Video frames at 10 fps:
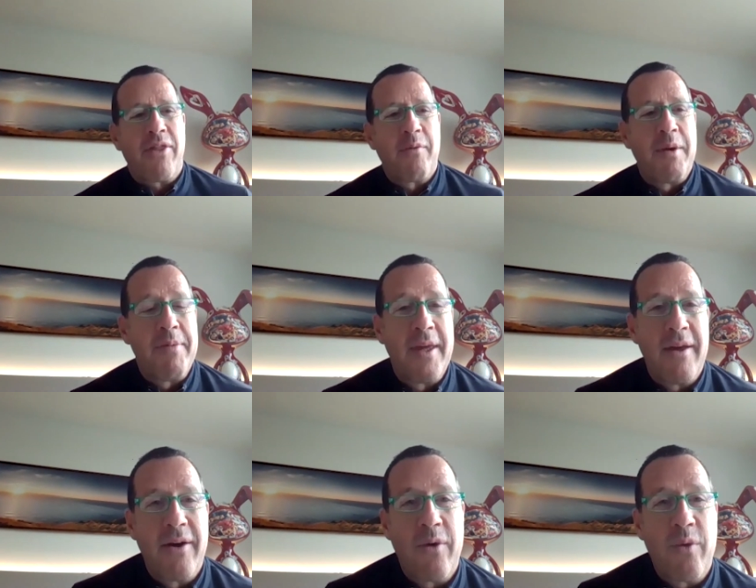there will be
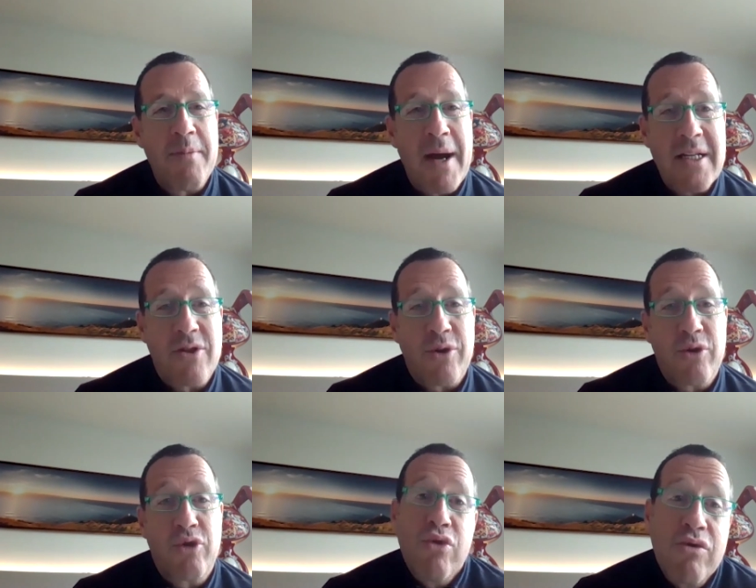a remaster
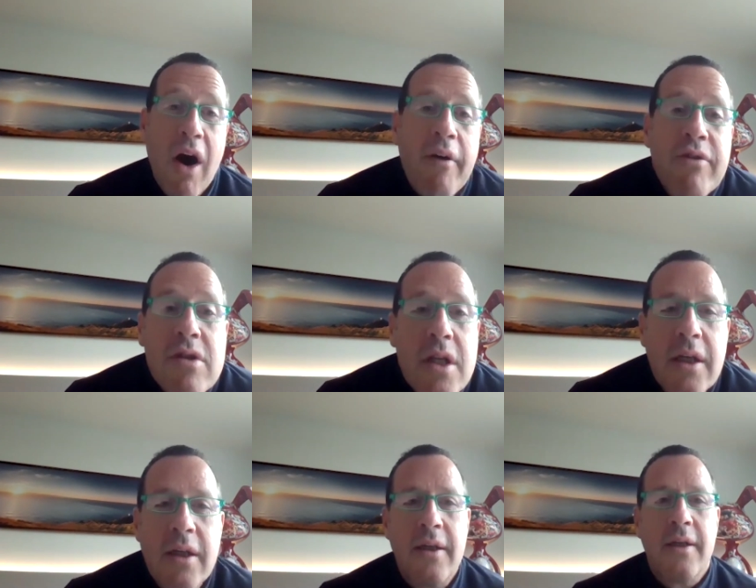two, obviously.